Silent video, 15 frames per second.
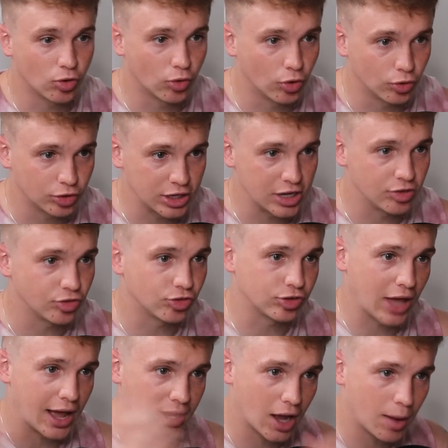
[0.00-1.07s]
your audience
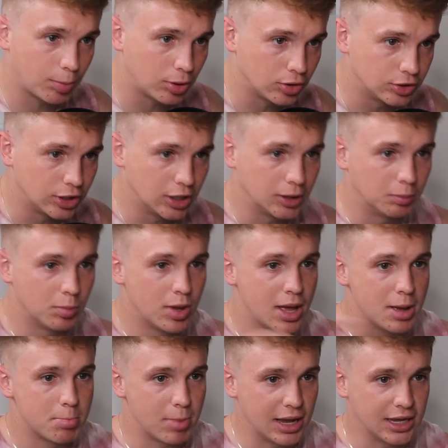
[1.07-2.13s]
gang up on them,
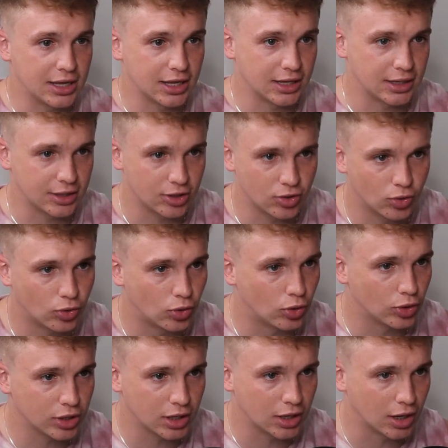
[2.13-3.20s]
making
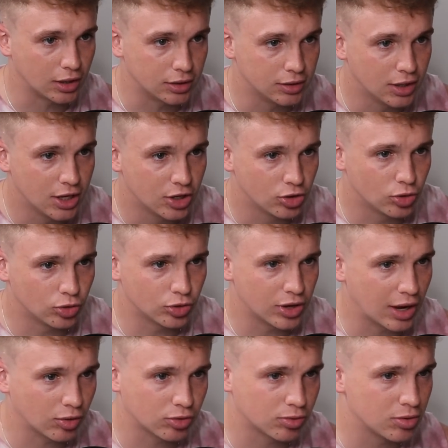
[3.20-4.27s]
you're
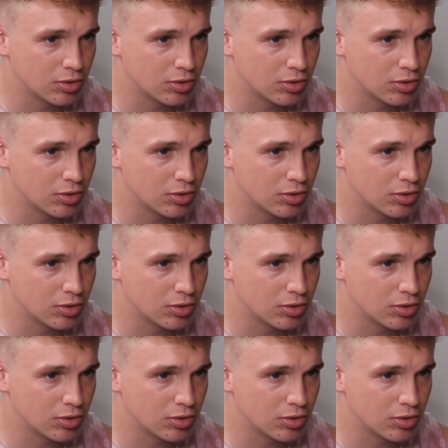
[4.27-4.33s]
now